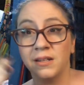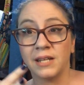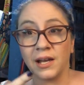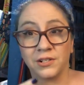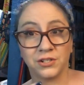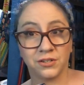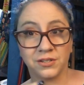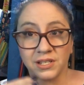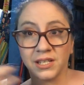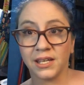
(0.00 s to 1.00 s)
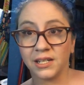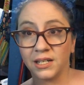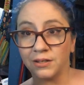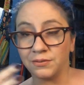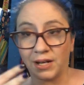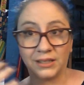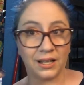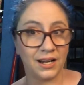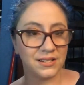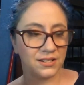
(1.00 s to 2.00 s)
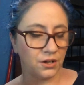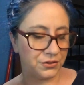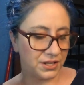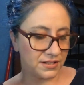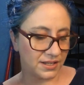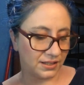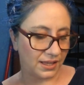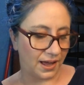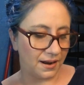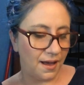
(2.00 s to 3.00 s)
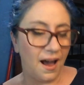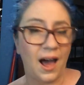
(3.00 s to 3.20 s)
textured skin and fine lines and all things like that,